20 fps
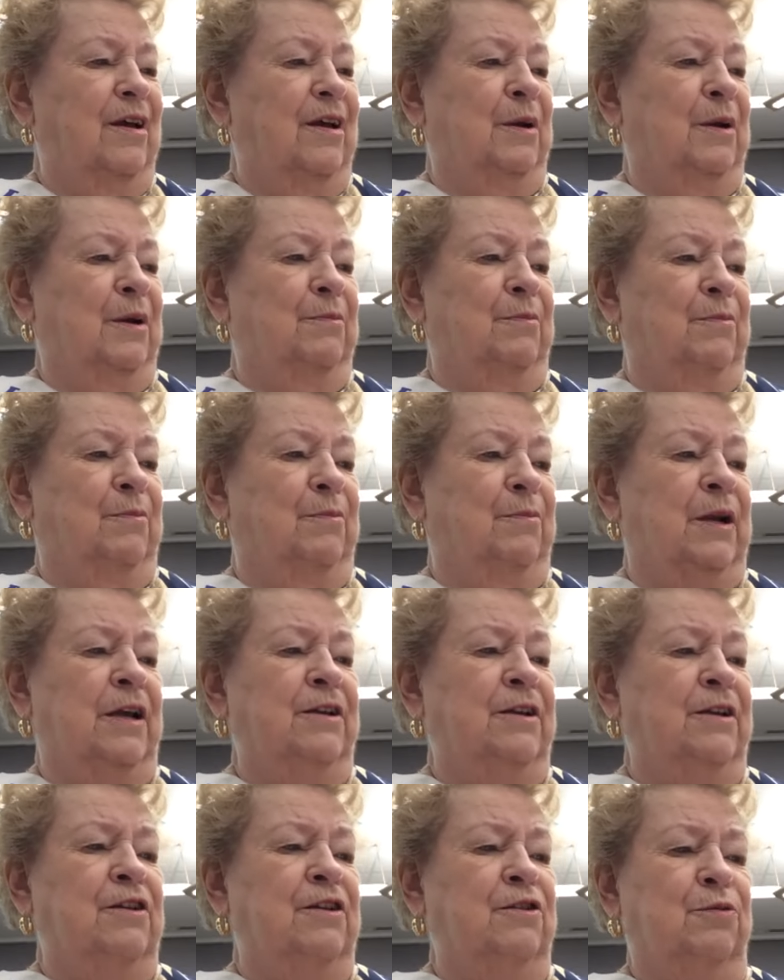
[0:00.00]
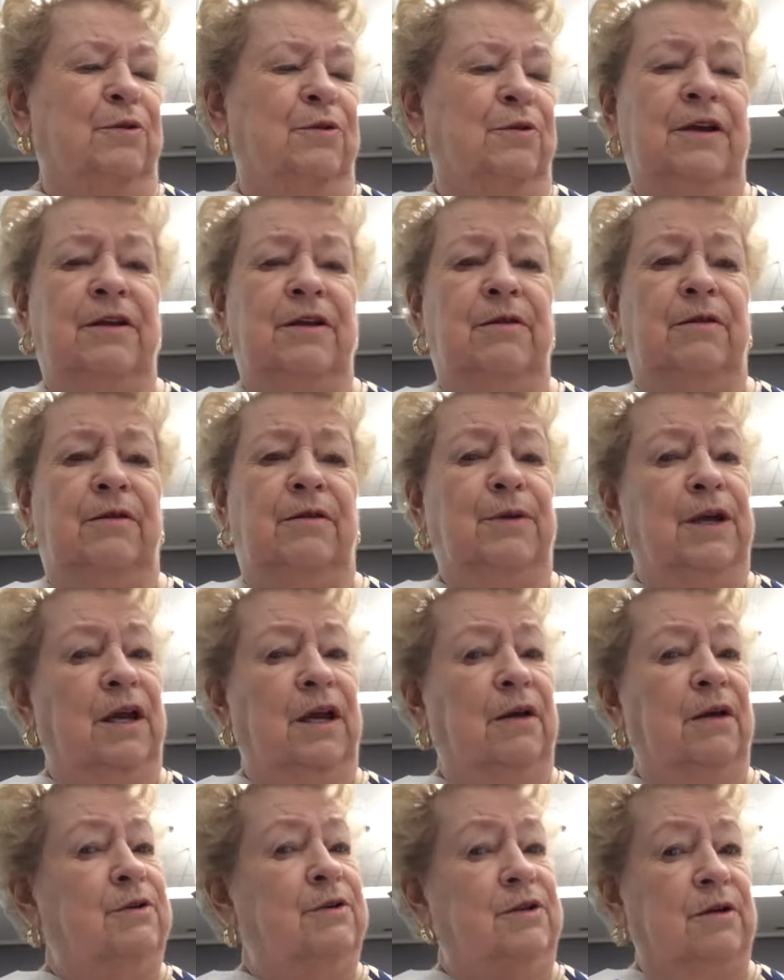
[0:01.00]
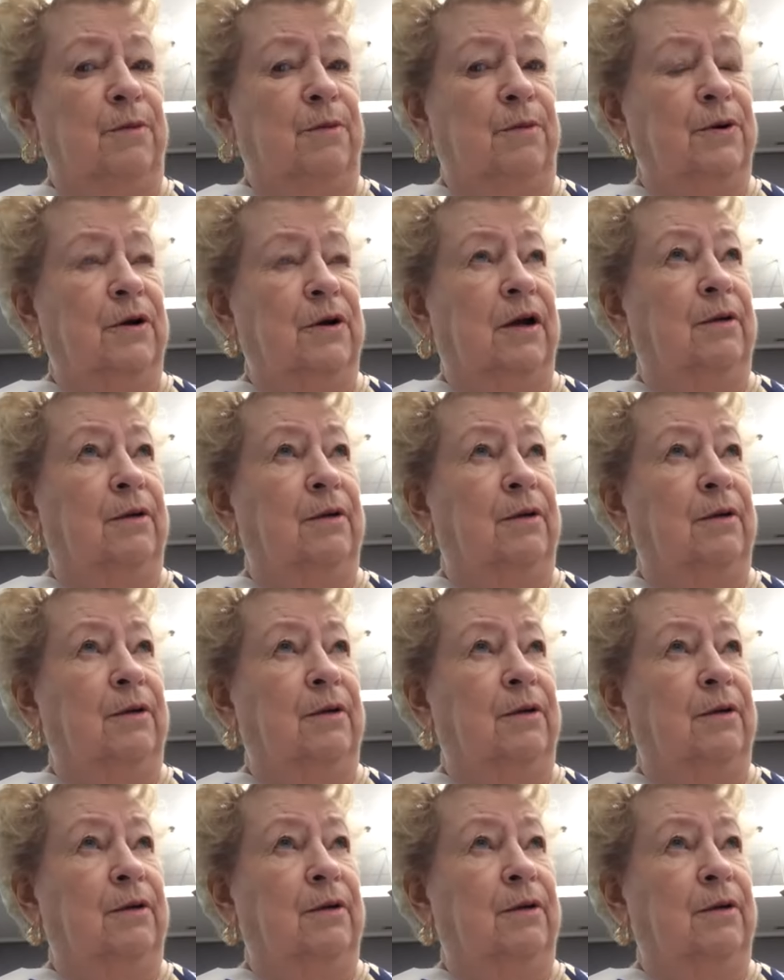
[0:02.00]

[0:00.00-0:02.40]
But by 1920, they became a zipper.